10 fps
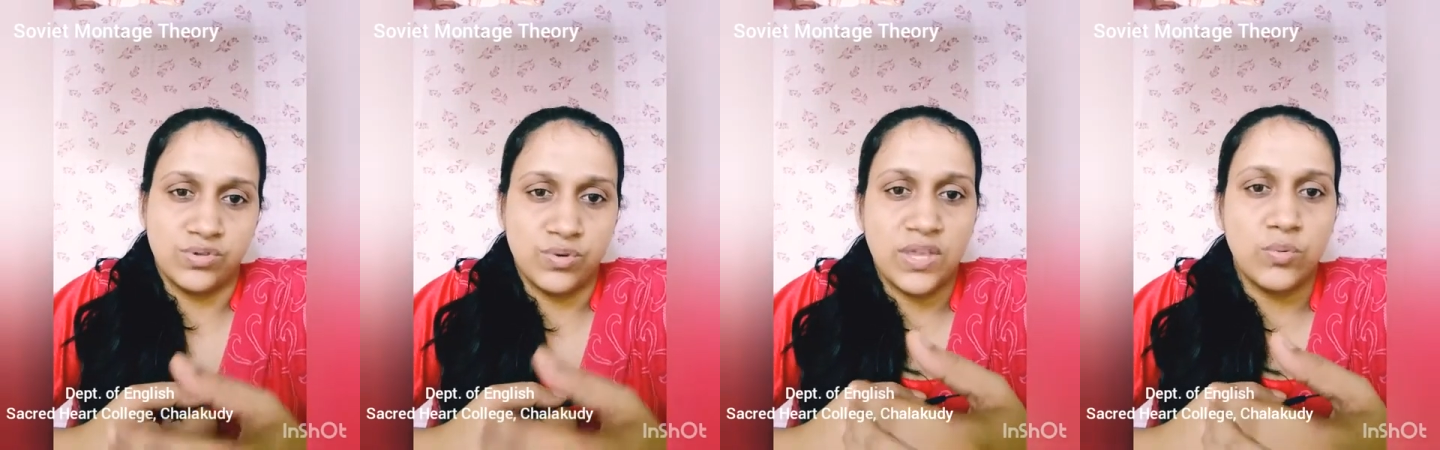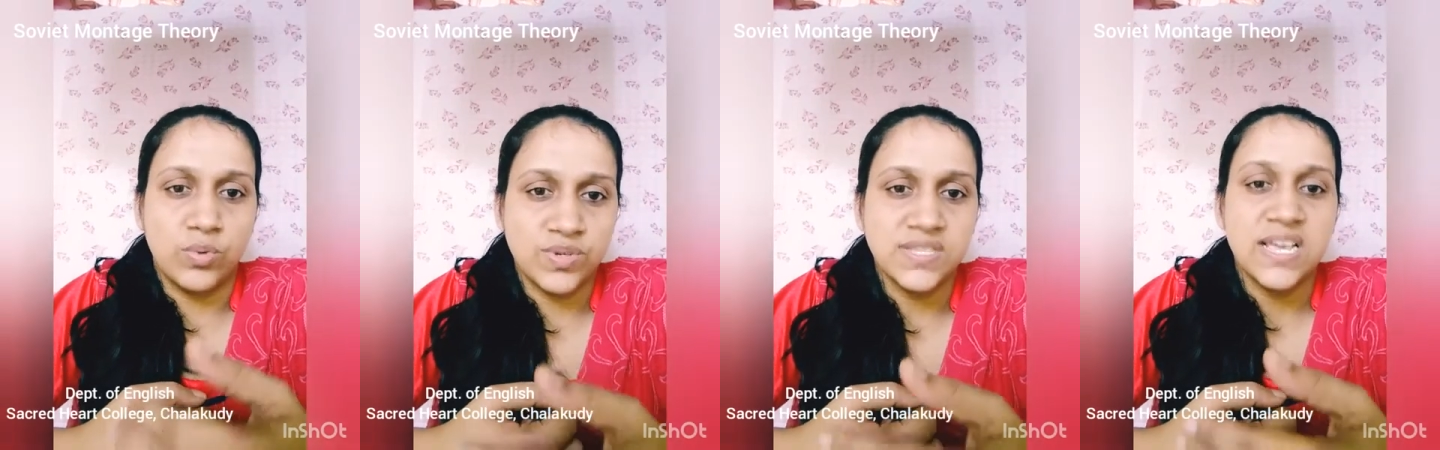So he
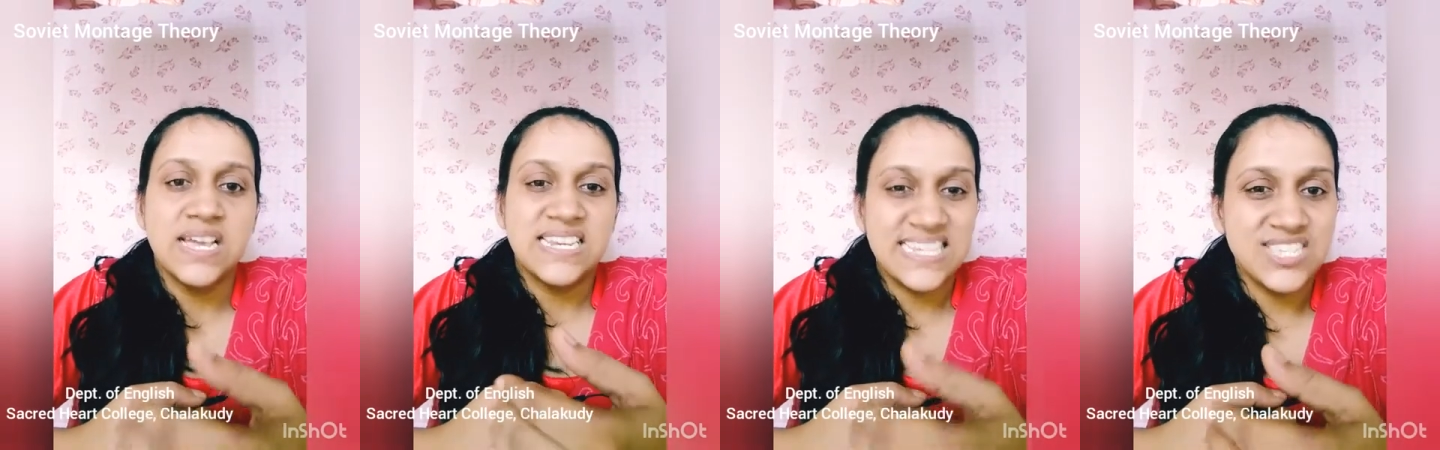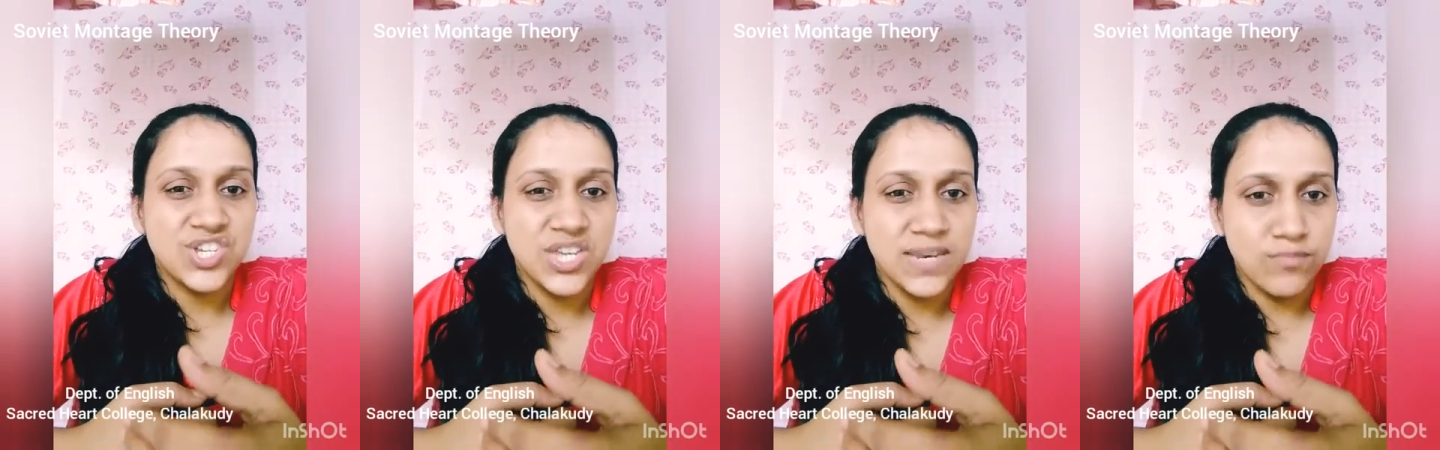was
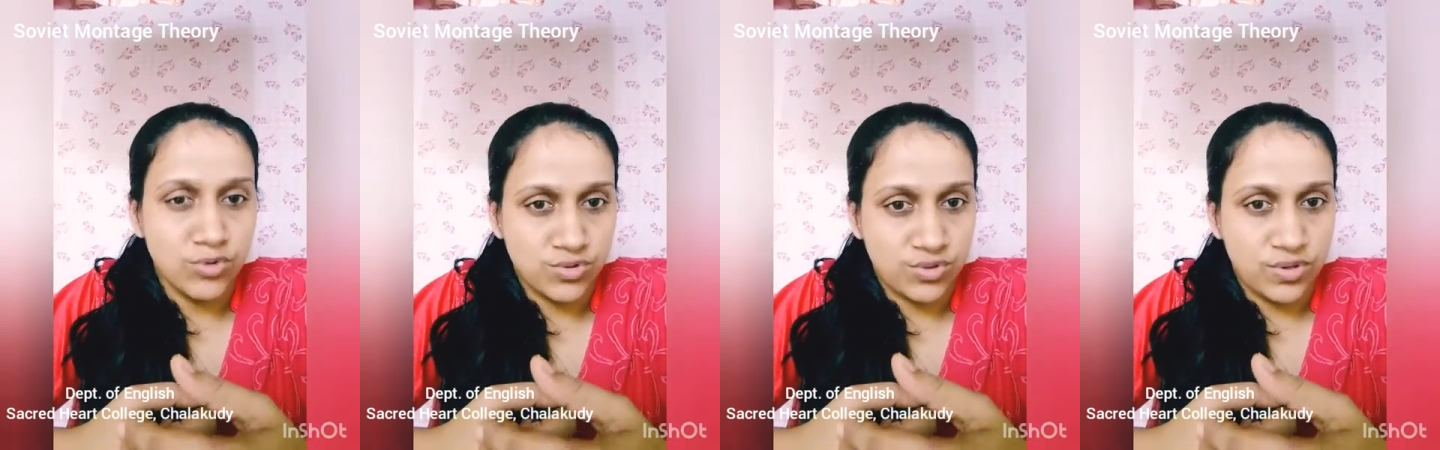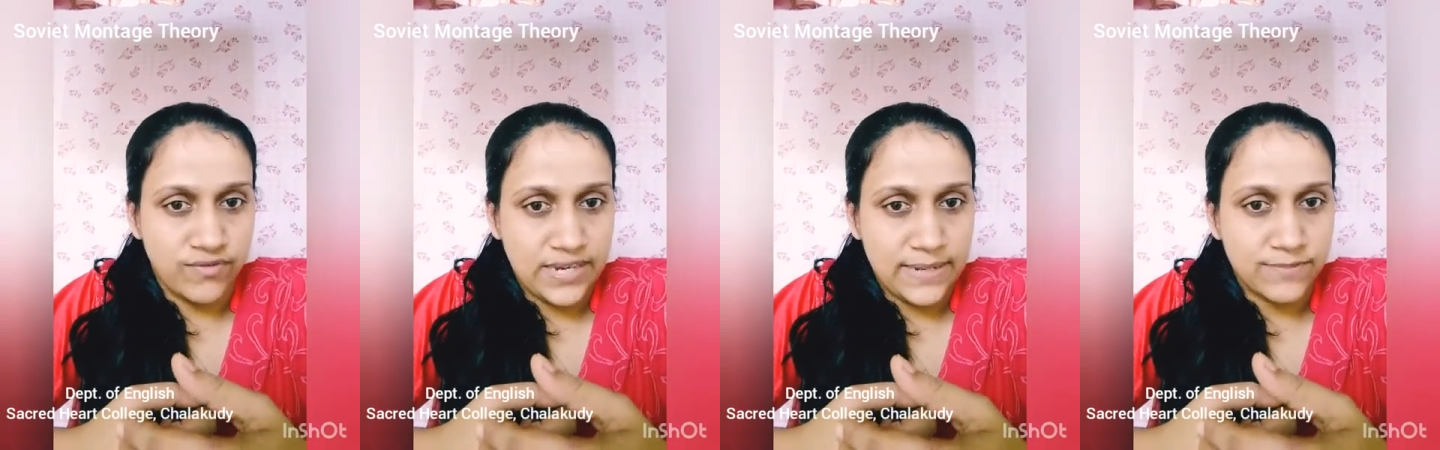teaching in Moscow
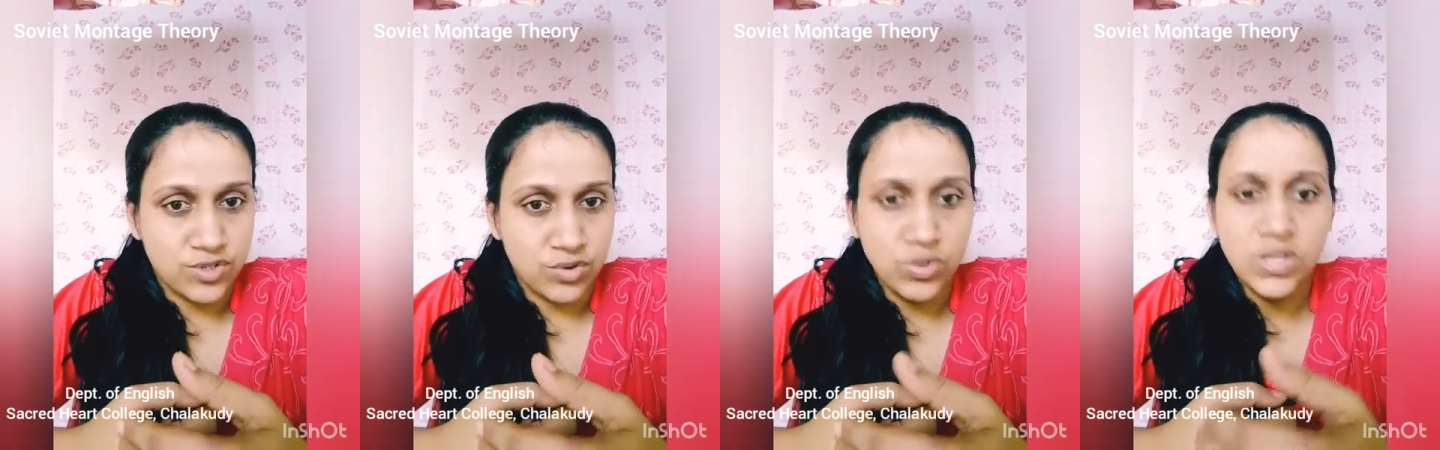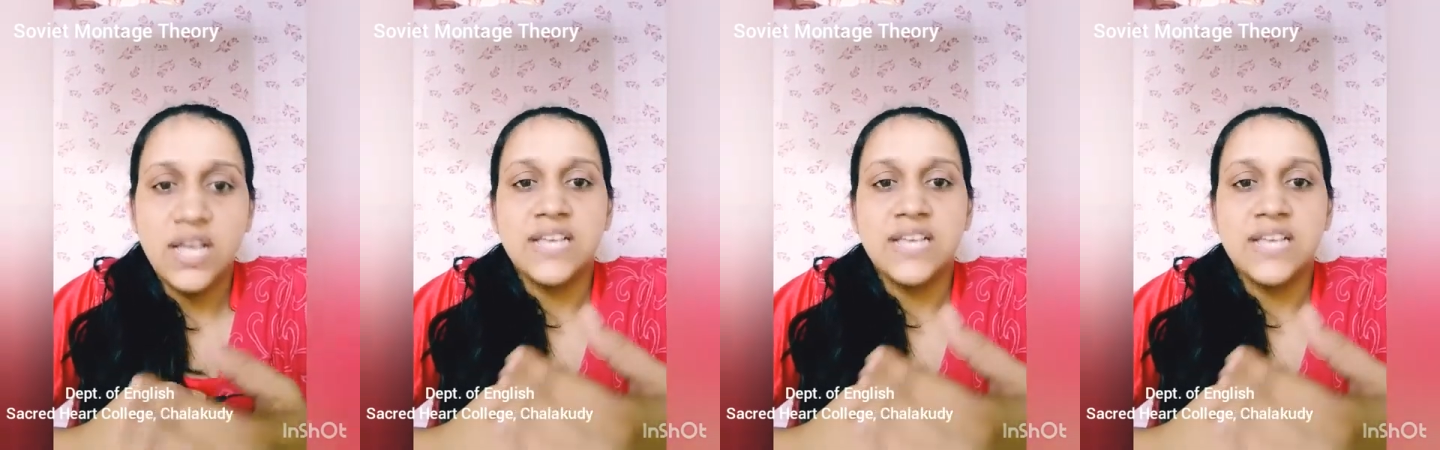Film School.